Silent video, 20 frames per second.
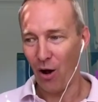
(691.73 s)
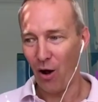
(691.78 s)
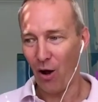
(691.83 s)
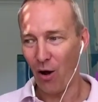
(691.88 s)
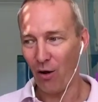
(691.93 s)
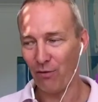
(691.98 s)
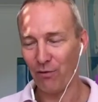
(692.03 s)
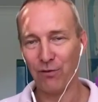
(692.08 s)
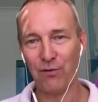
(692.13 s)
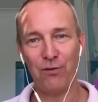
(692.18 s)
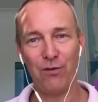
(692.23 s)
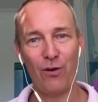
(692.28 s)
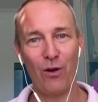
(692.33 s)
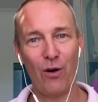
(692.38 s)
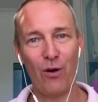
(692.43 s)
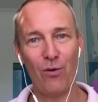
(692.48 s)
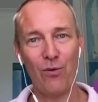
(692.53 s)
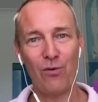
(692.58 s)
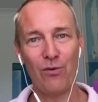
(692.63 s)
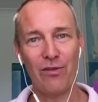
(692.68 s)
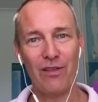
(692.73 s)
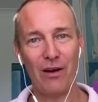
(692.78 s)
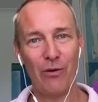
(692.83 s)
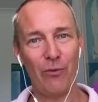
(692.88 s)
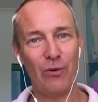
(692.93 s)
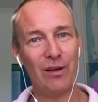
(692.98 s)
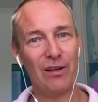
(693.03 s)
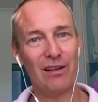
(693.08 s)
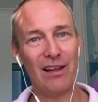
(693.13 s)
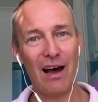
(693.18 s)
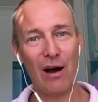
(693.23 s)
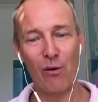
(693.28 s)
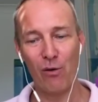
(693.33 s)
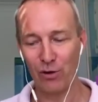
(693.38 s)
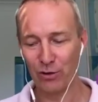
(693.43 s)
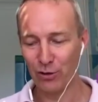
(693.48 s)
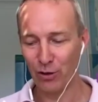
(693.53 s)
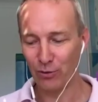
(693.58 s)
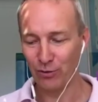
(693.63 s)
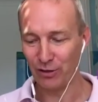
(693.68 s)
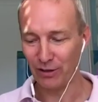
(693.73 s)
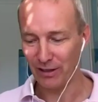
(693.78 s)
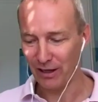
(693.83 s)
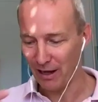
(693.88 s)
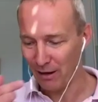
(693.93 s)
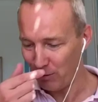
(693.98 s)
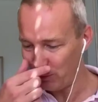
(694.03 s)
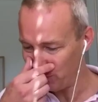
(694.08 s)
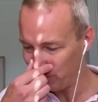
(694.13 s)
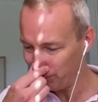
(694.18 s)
of flow that we allow or don't allow.